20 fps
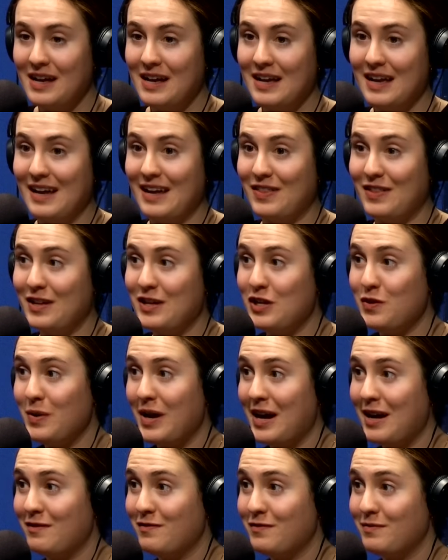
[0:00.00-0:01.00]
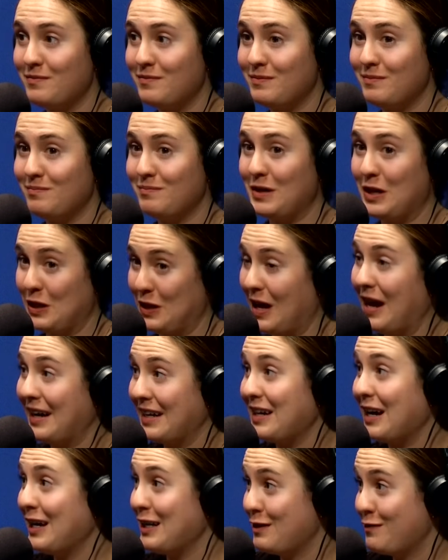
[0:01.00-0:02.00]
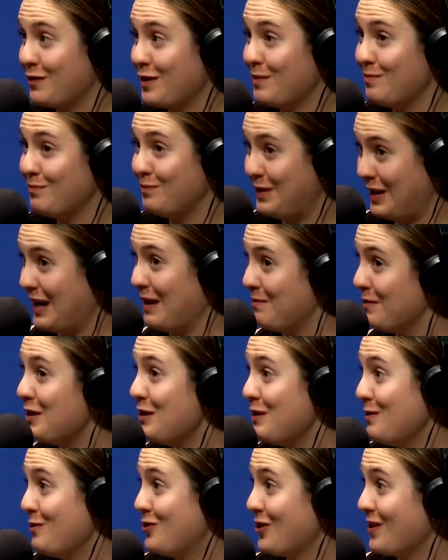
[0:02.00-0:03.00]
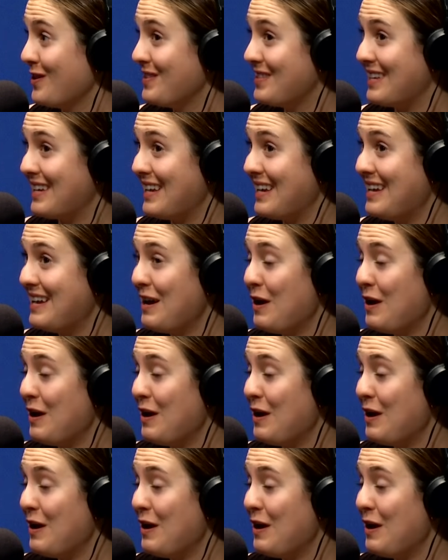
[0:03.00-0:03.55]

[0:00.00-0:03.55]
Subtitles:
And then you have a lot of guys from Camden, New Jersey.